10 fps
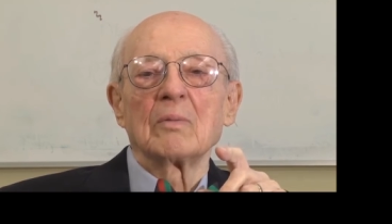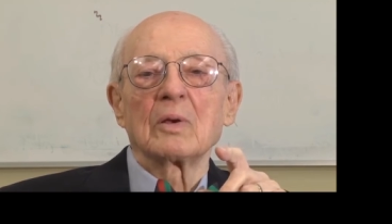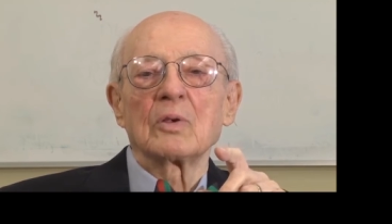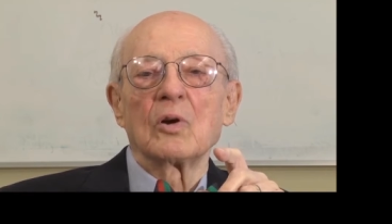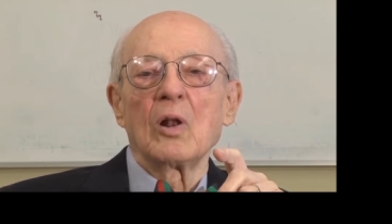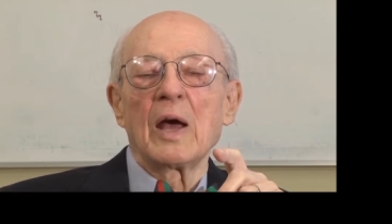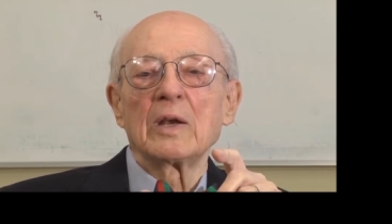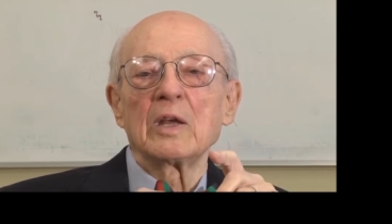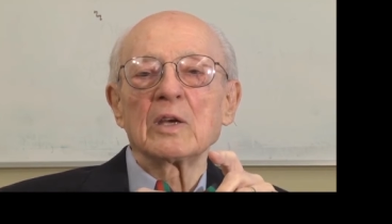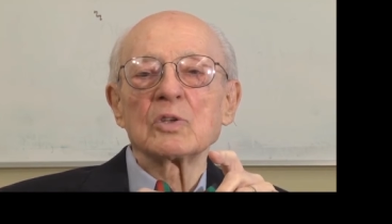because they're all
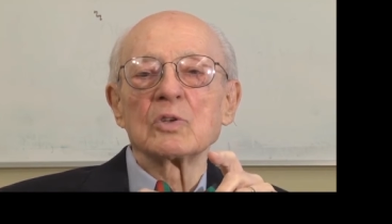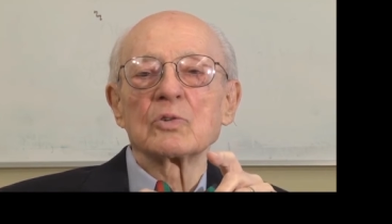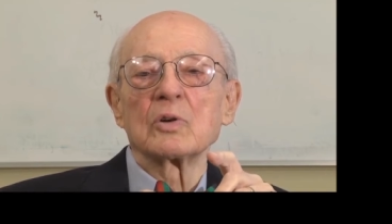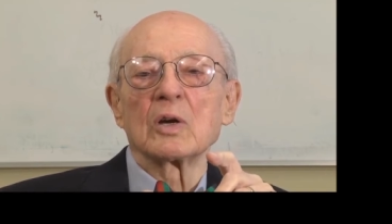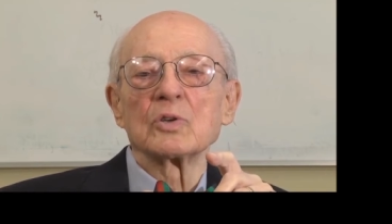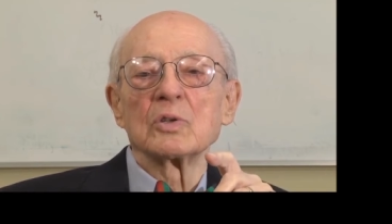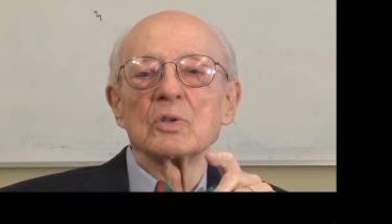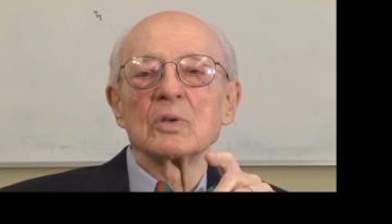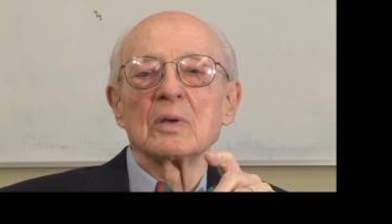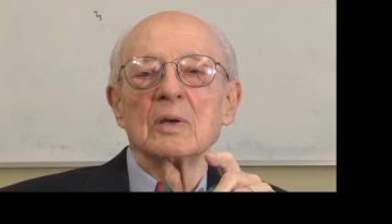IDS
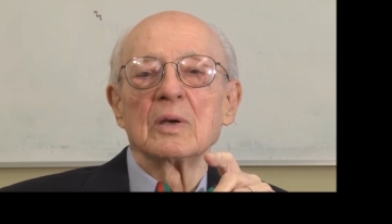instructions.